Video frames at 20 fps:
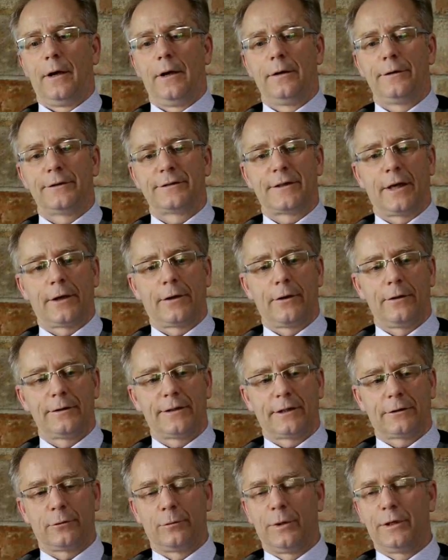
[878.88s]
All the
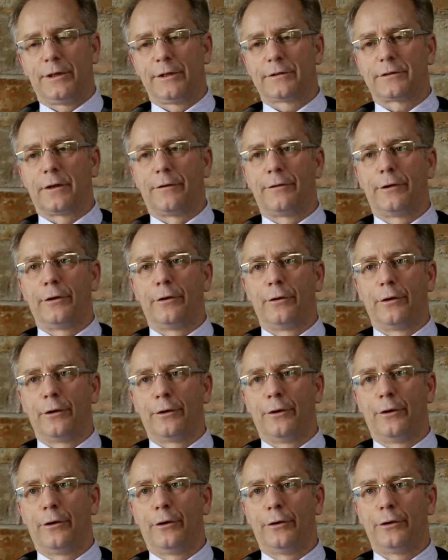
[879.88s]
cycles that you will discover
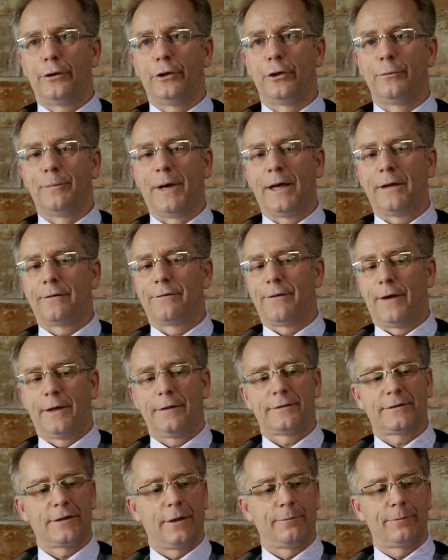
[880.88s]
earlier, you might
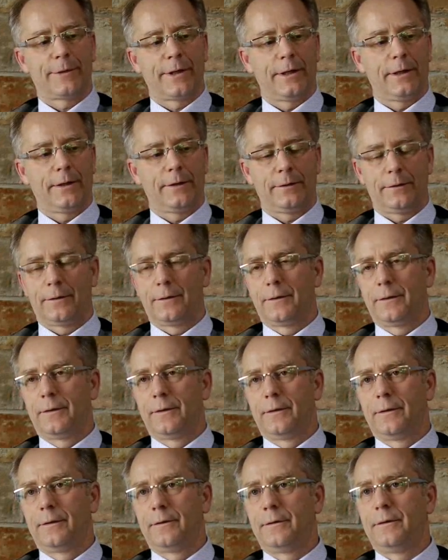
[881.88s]
find something
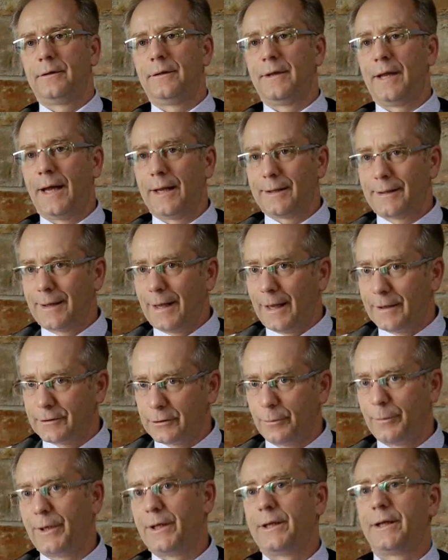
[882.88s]
that
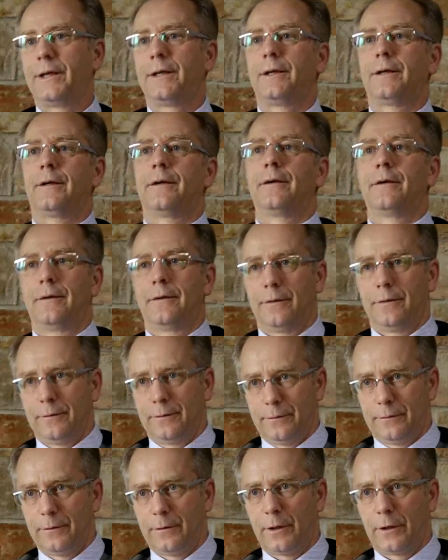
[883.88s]
has a meaning
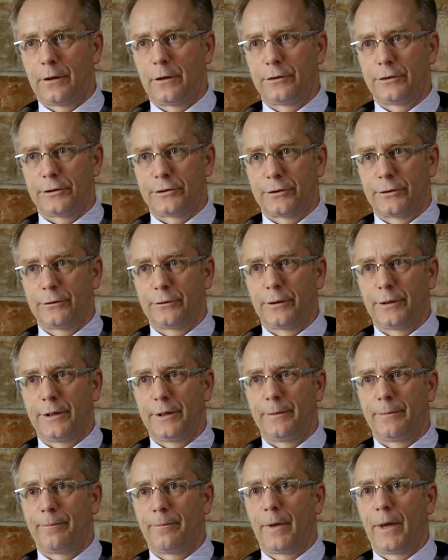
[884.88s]
to the condition
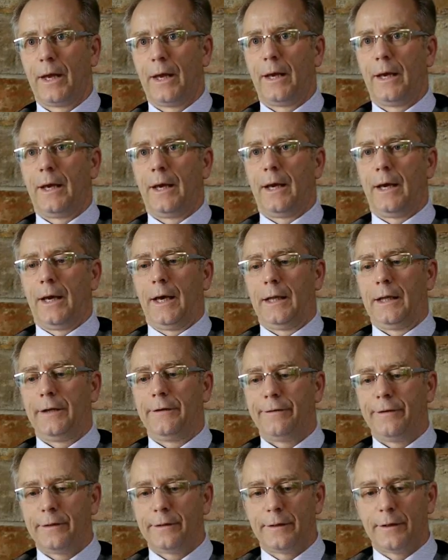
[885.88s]
today. And
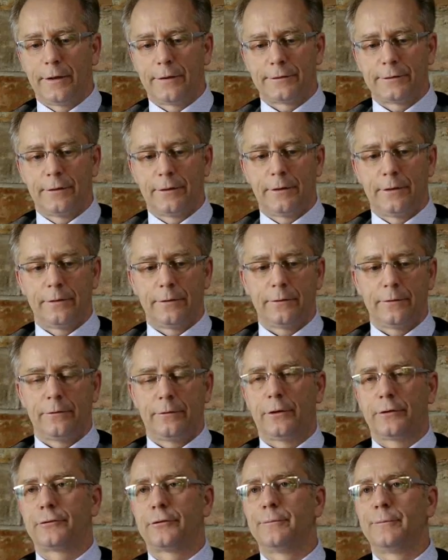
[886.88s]
if it
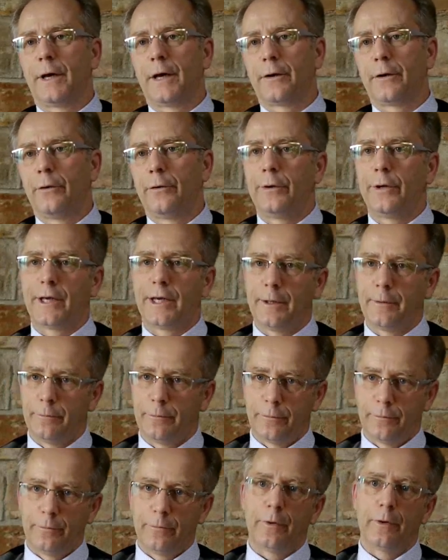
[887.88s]
doesn't matter, you keep
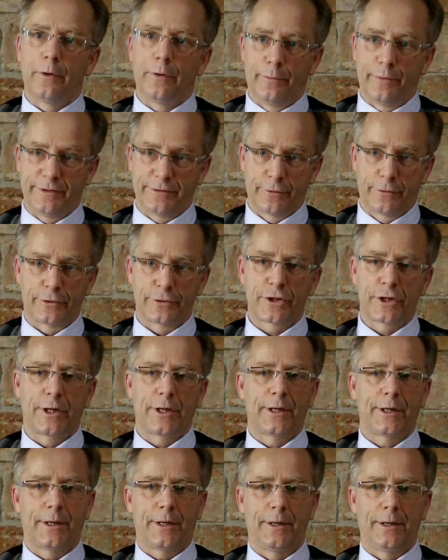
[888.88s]

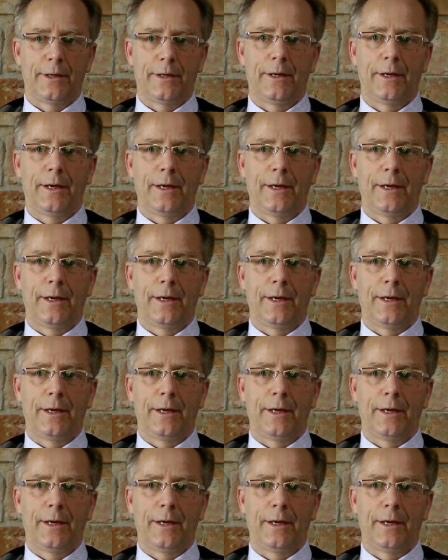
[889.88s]
researching.